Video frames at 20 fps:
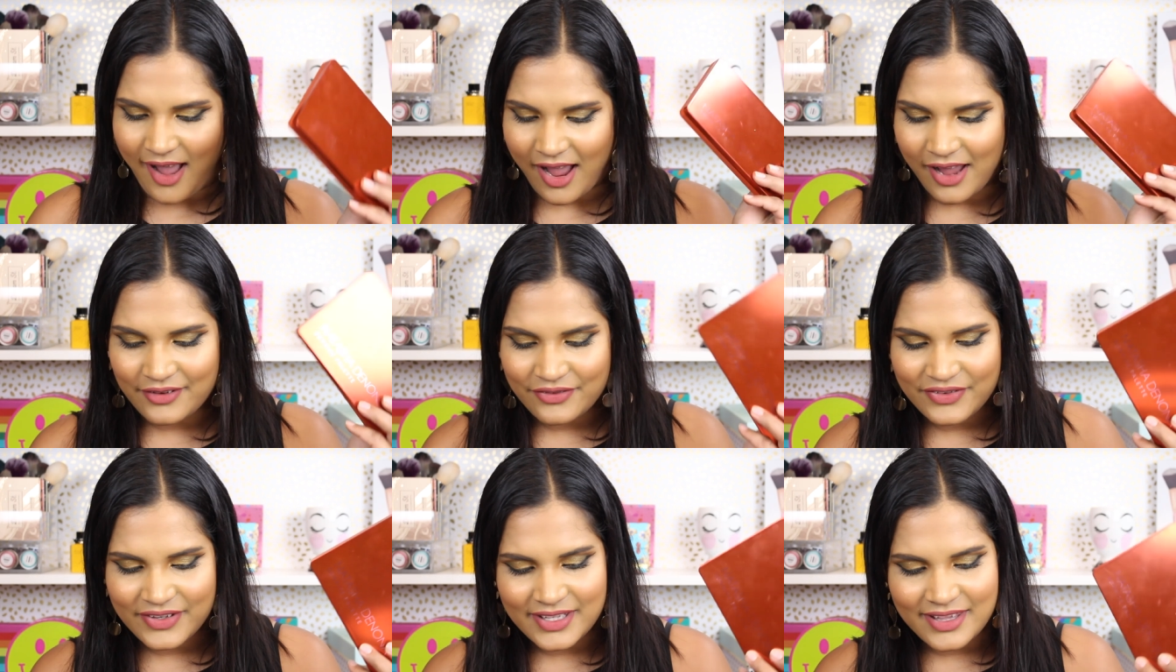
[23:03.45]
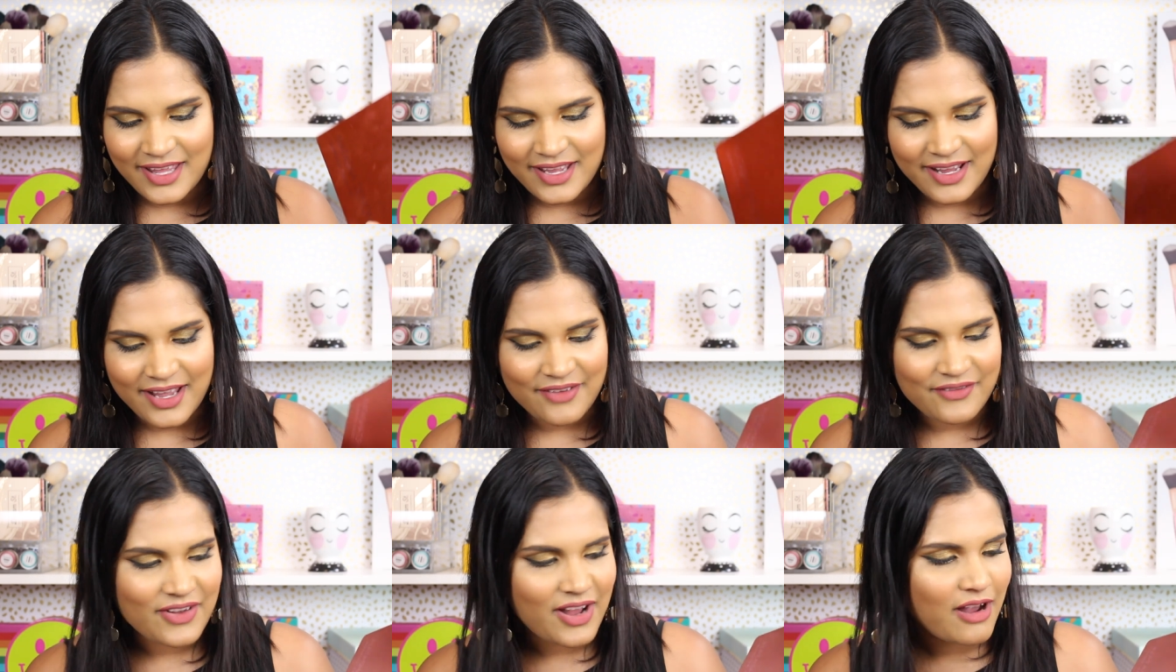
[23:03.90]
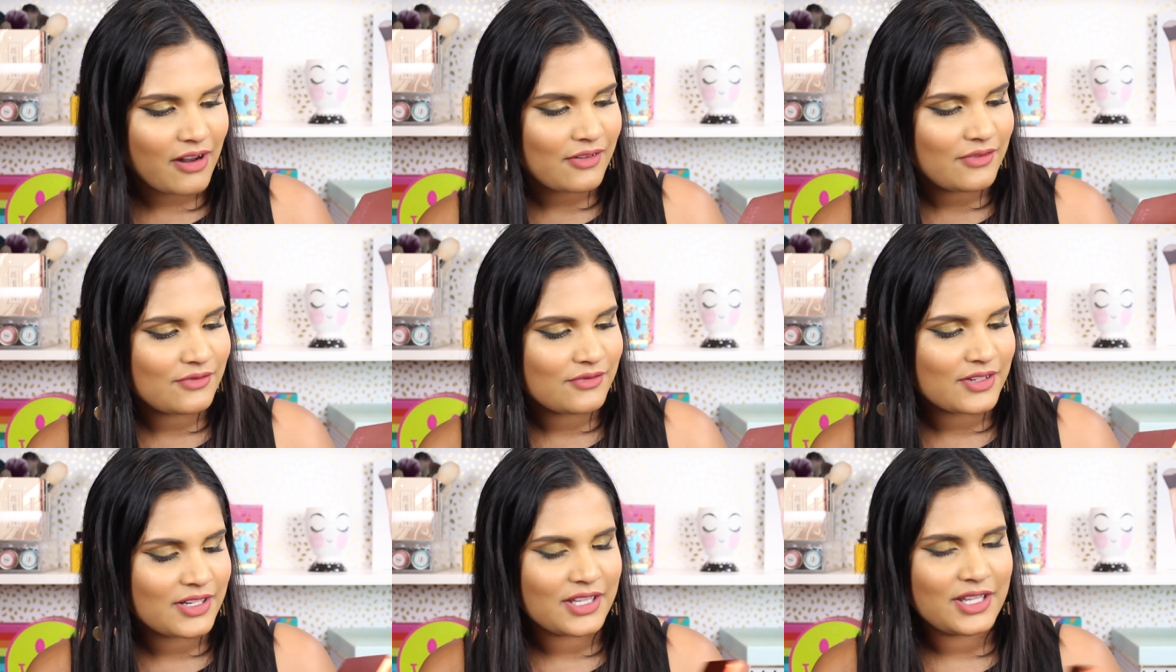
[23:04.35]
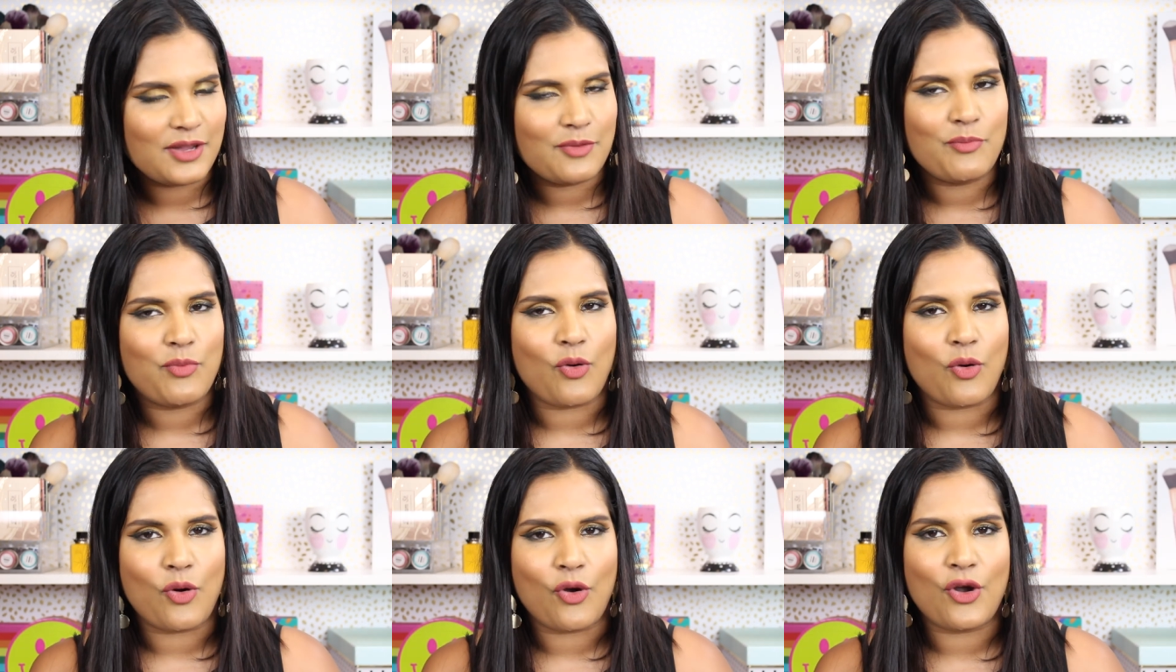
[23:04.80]
I feel like I've gotten really
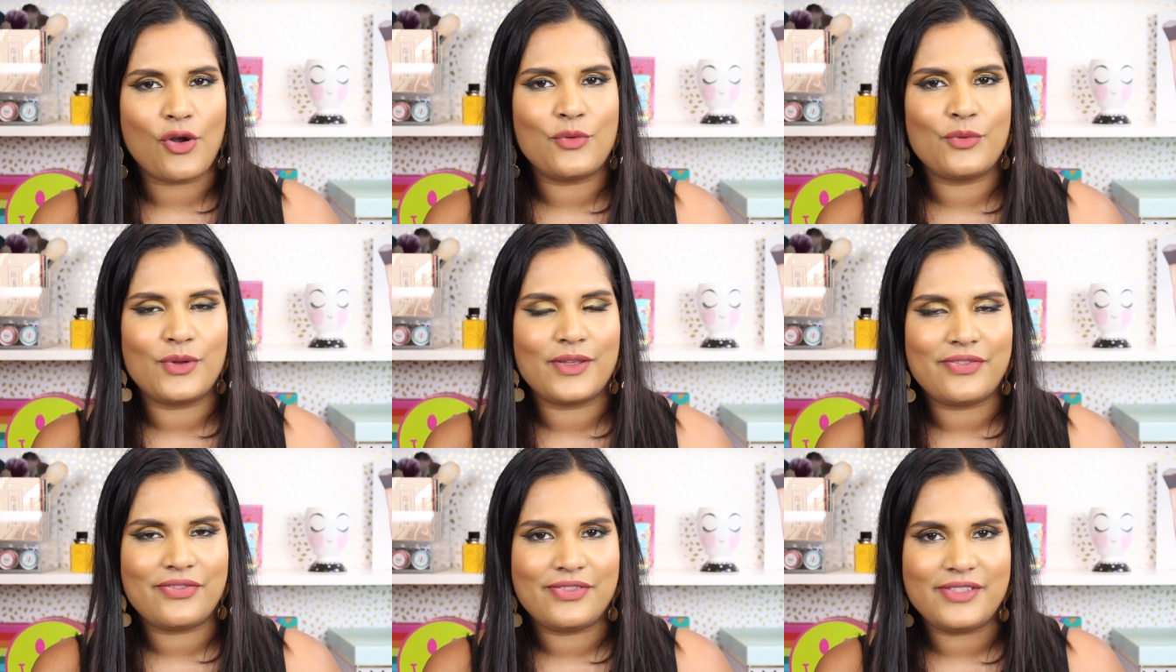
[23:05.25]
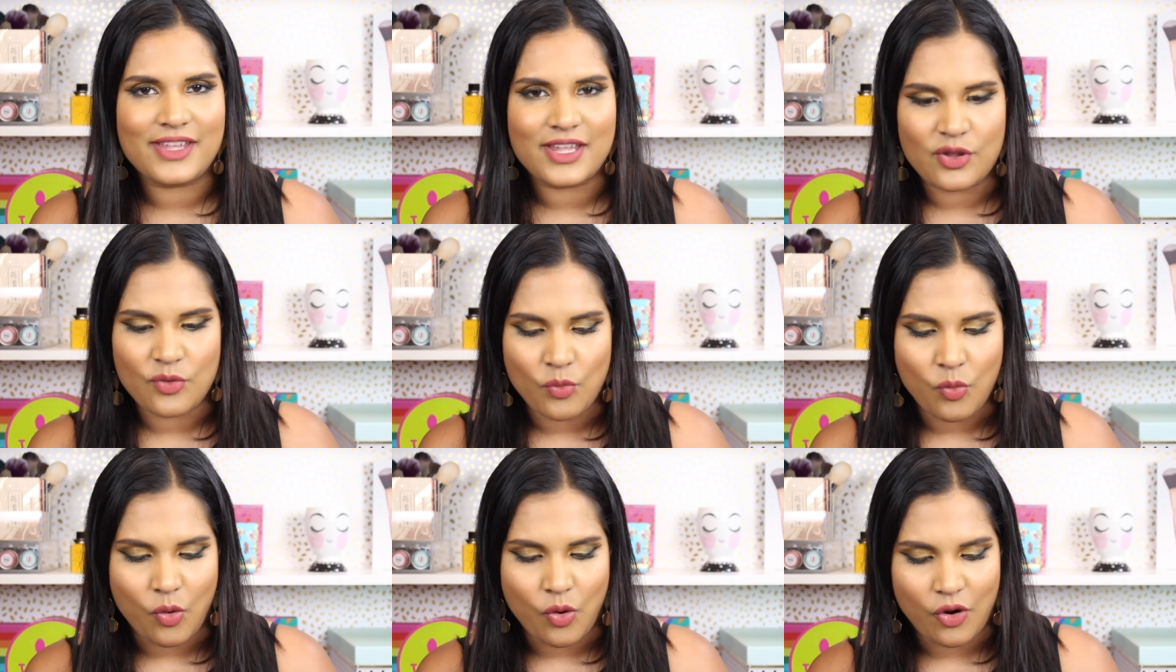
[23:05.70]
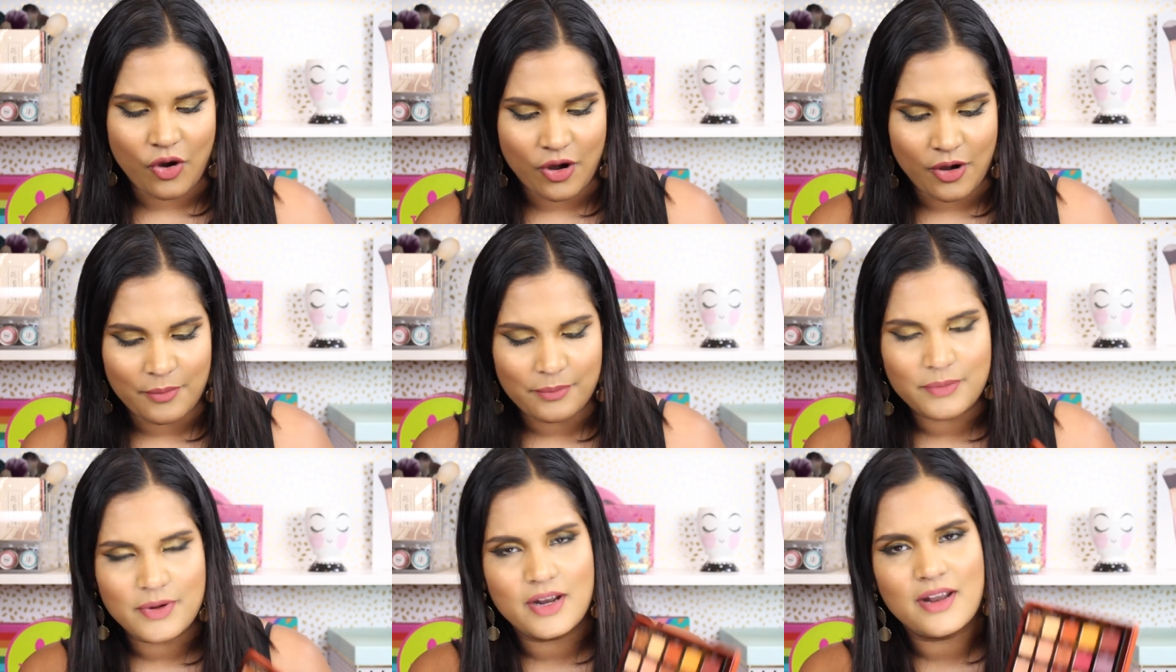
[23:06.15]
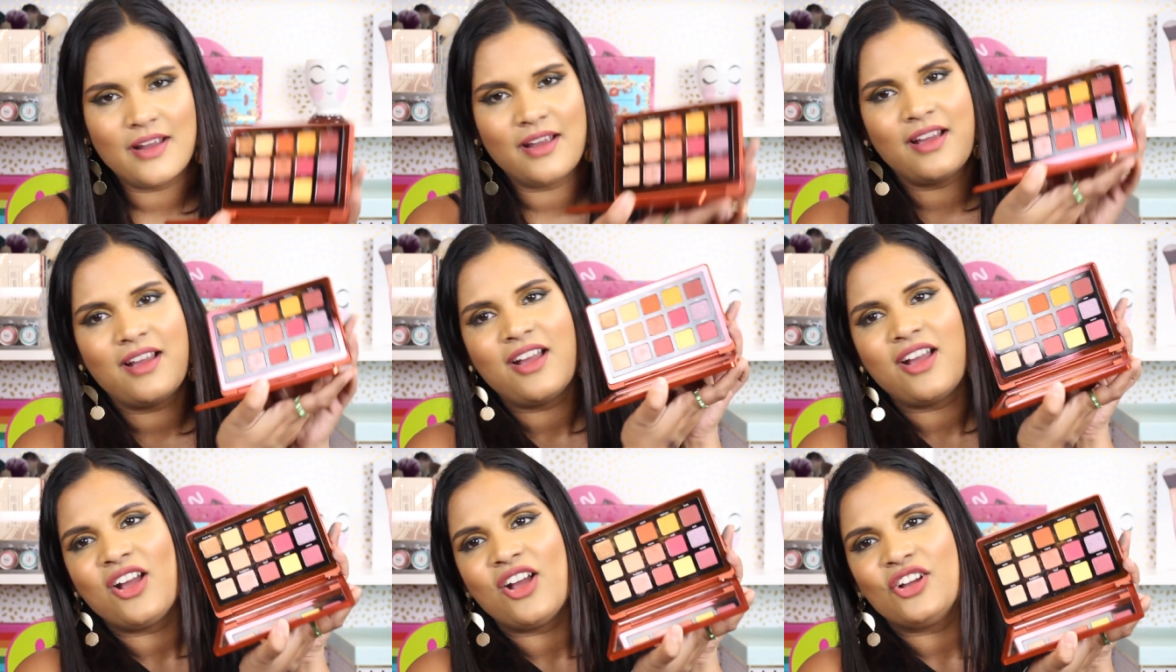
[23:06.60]
bored with the warm
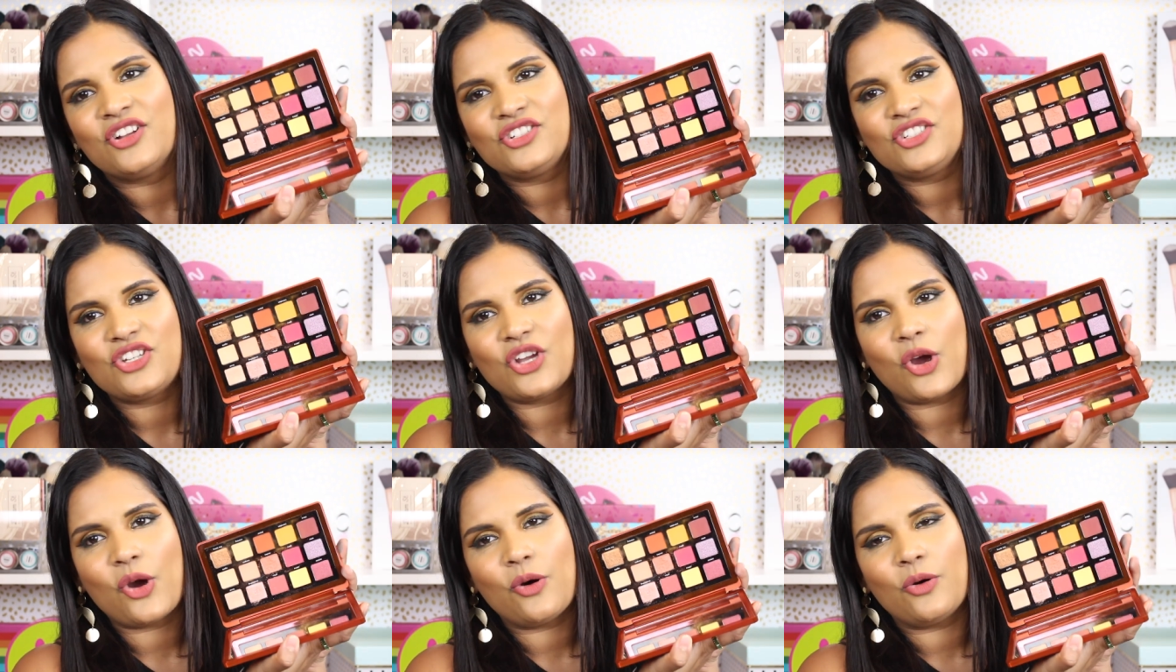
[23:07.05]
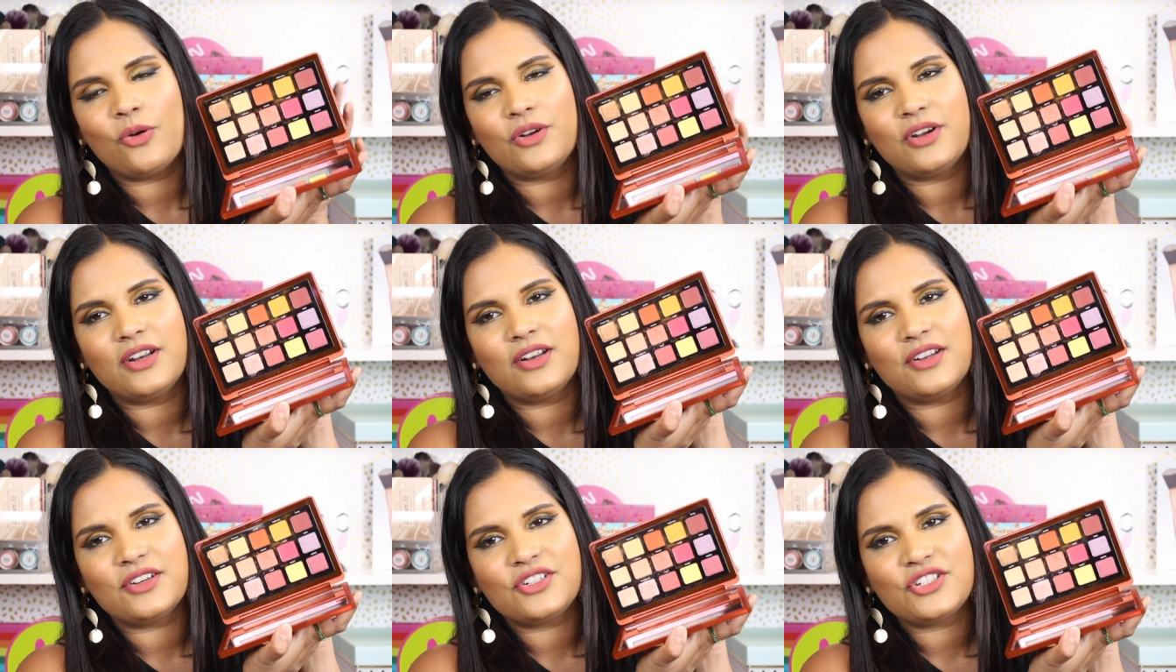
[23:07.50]
tone